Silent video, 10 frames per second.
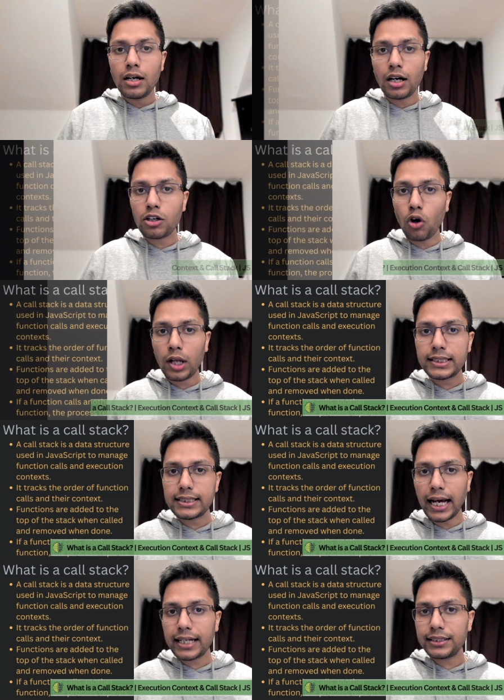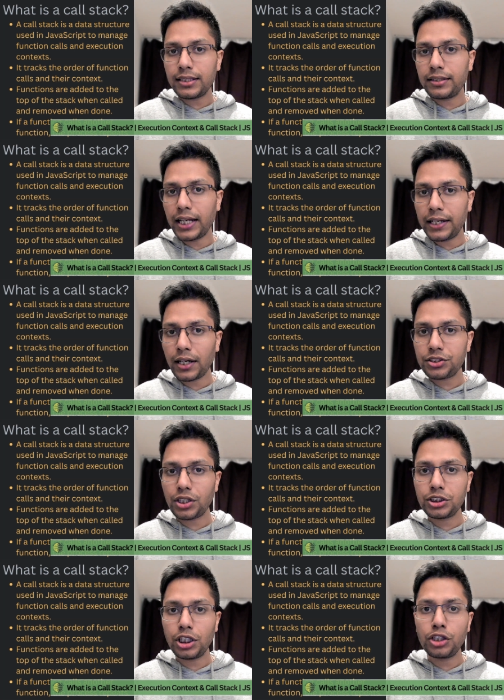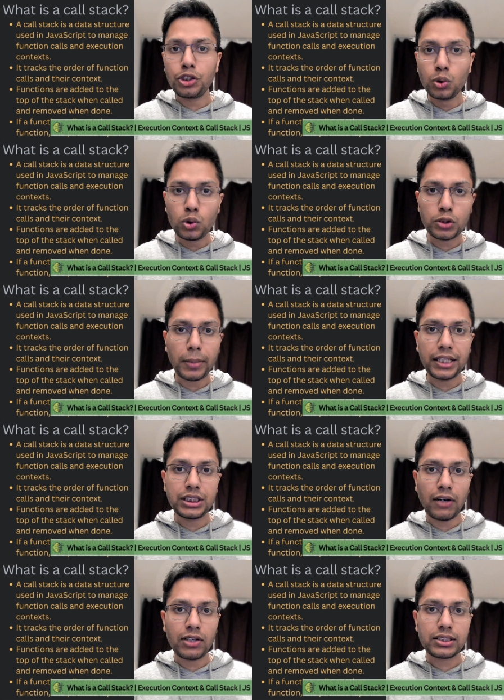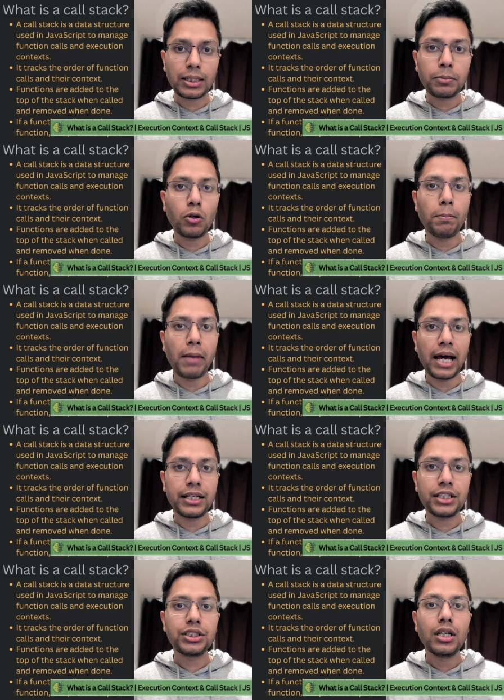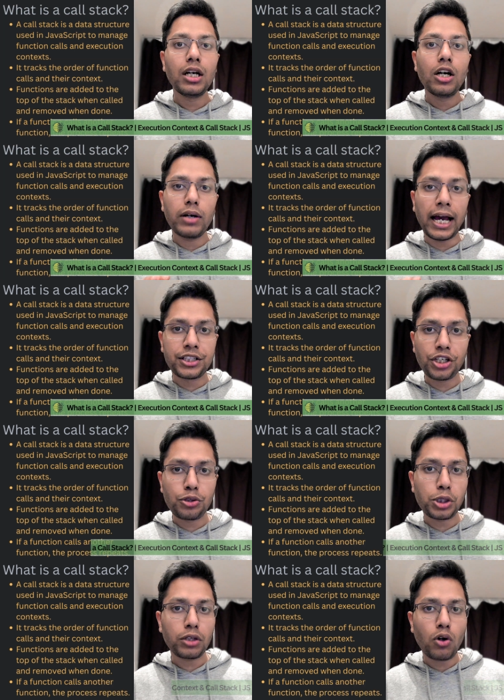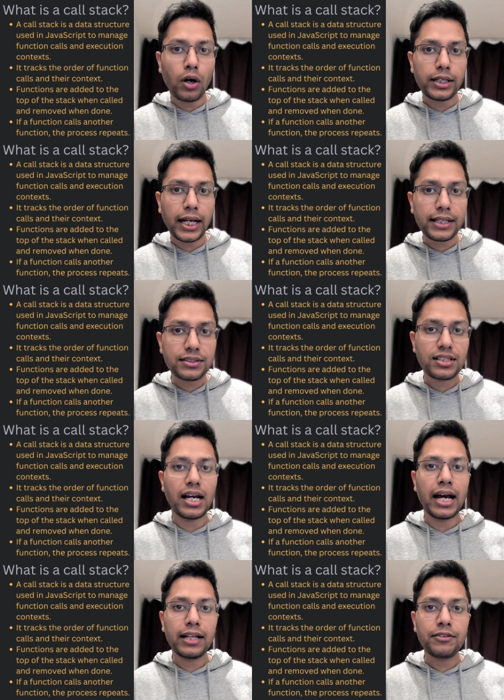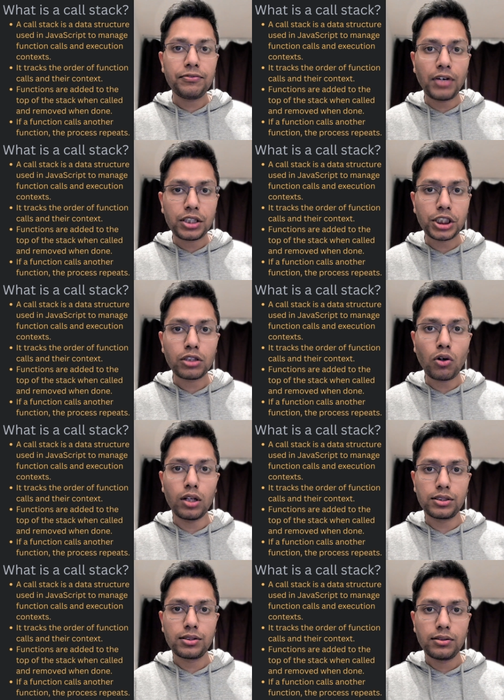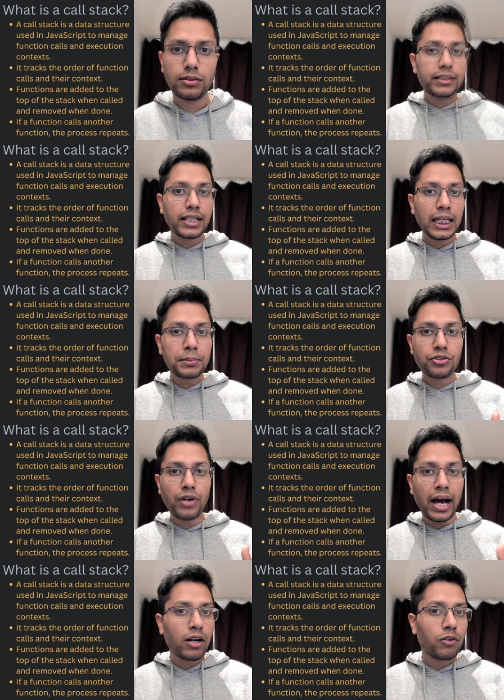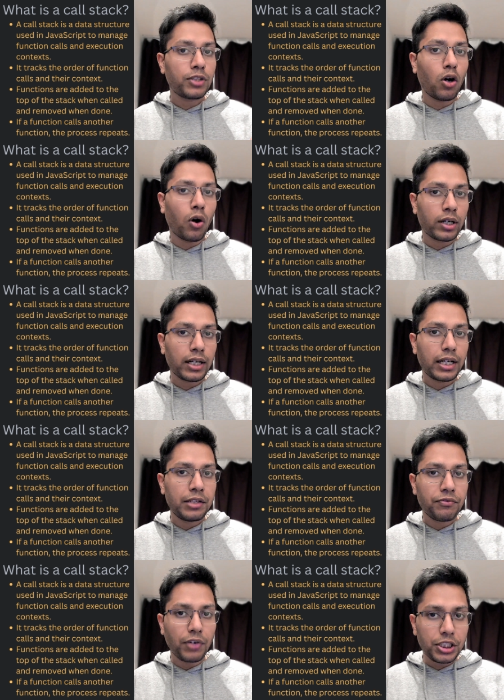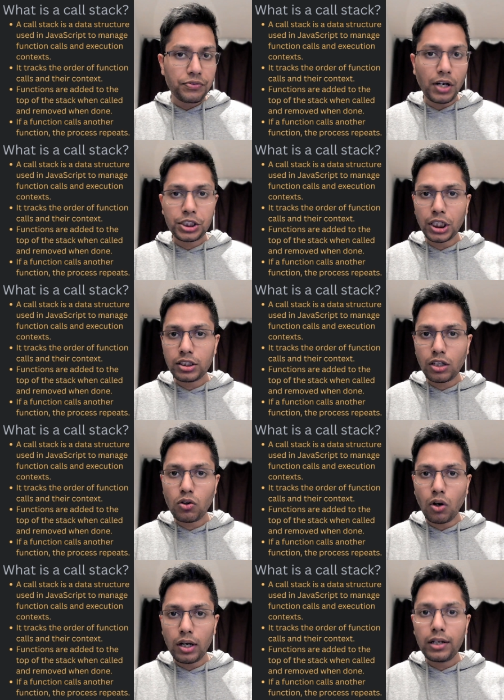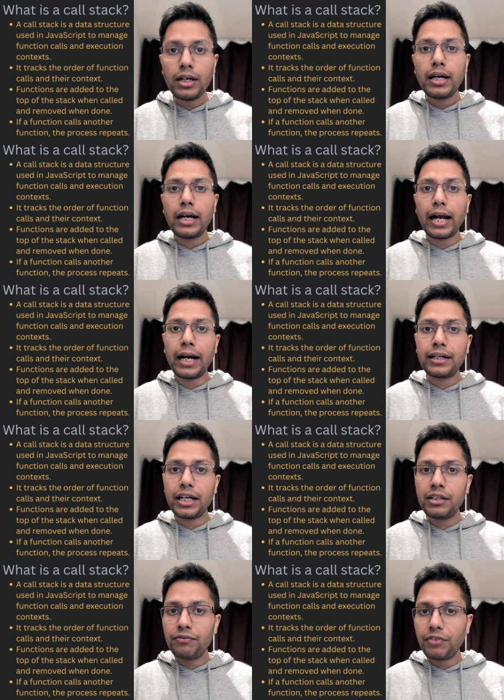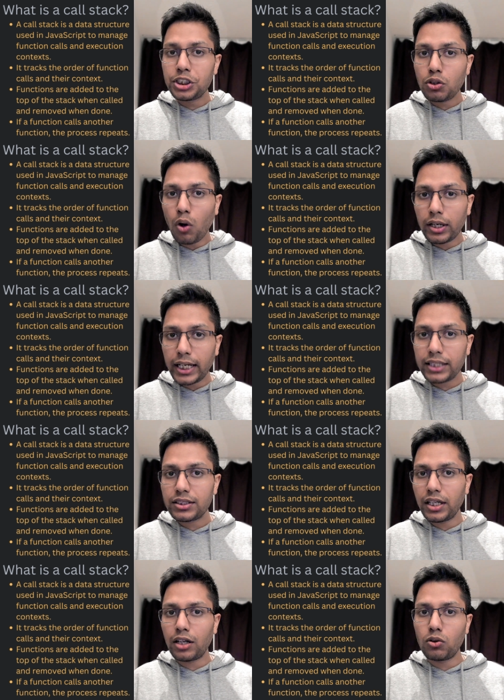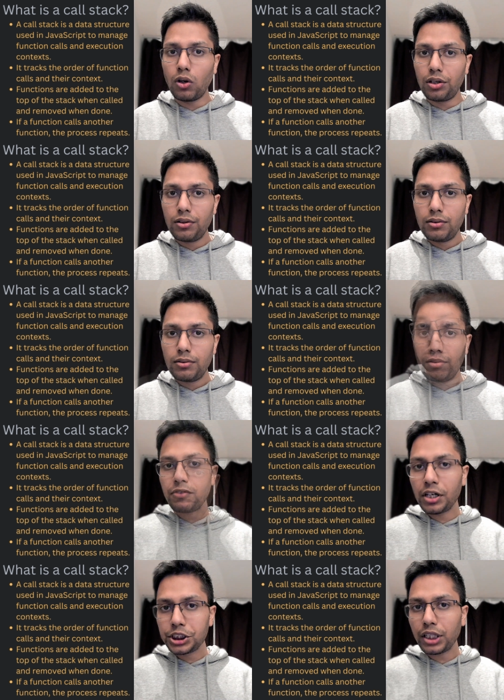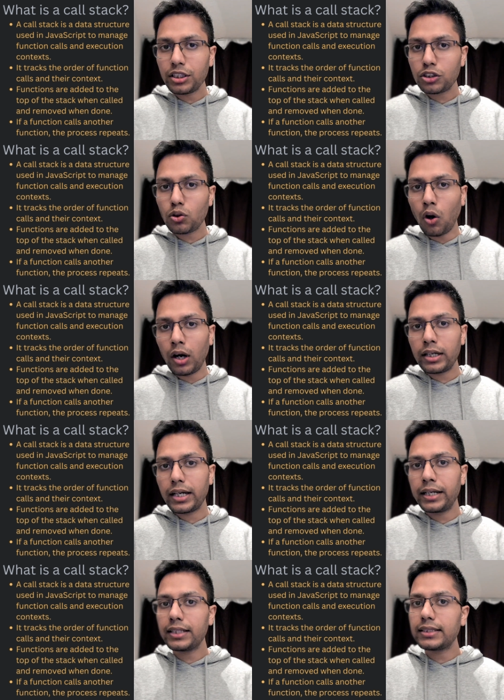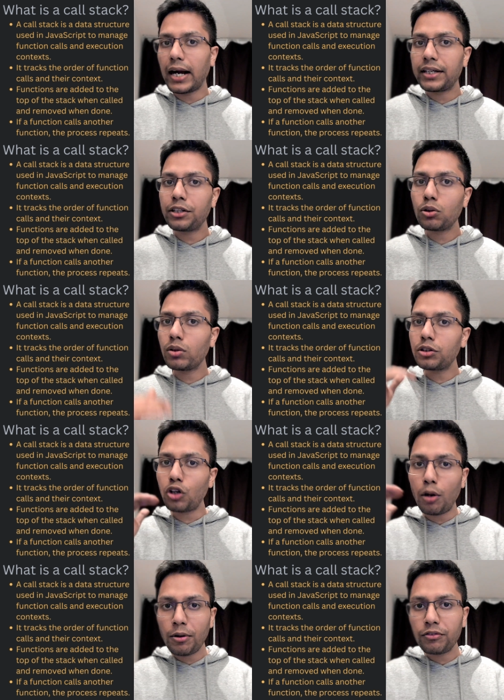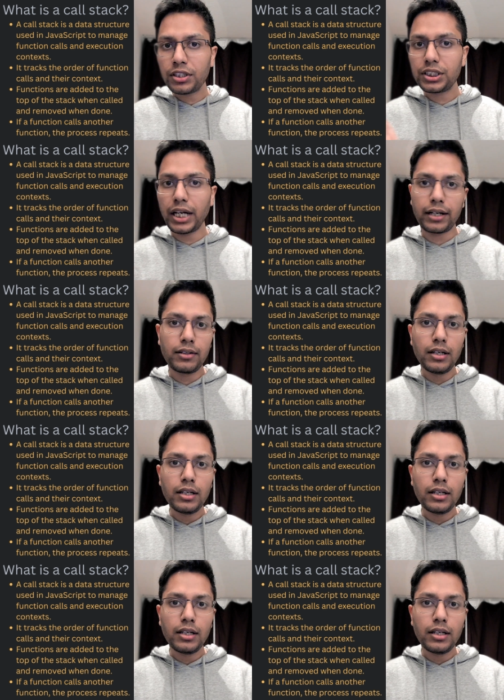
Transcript: A call stack is a data structure used by JavaScript to manage execution contexts and function calls. It keeps track of the order in which functions are called and in which context they are called. When a function is called, it is added to the top of the stack.